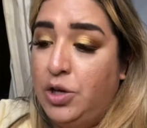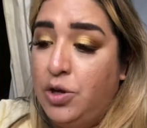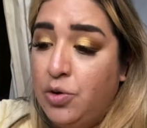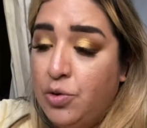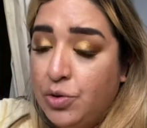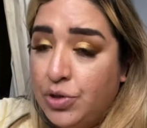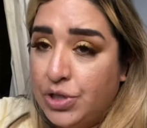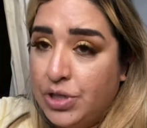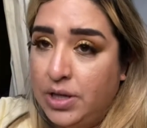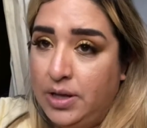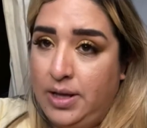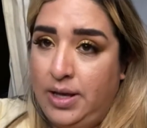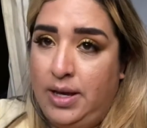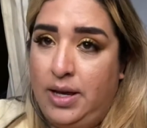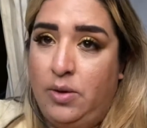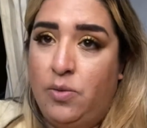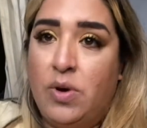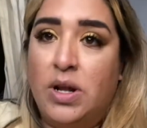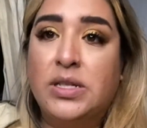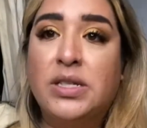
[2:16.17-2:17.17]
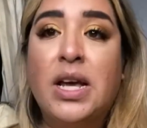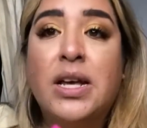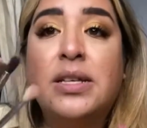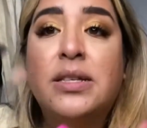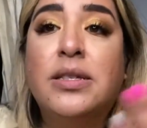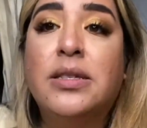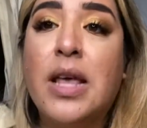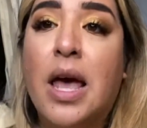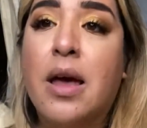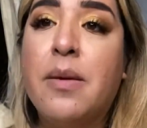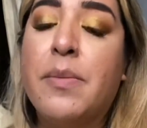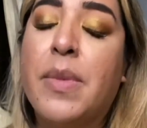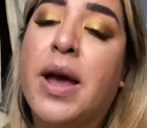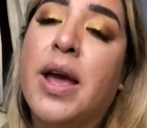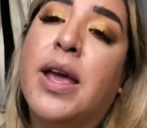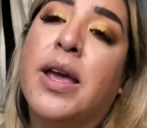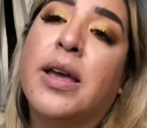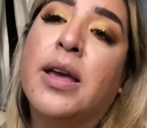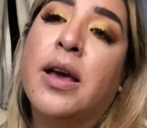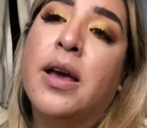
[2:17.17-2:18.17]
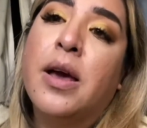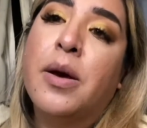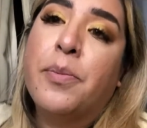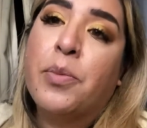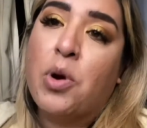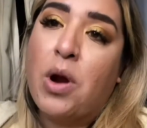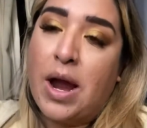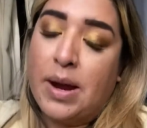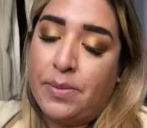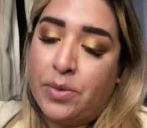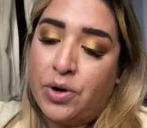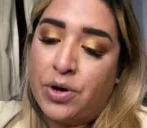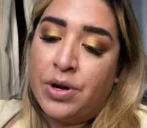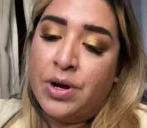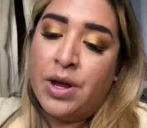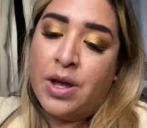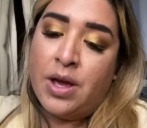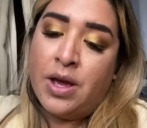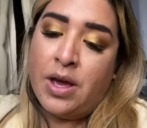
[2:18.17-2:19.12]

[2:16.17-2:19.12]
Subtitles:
usually once I set my primer,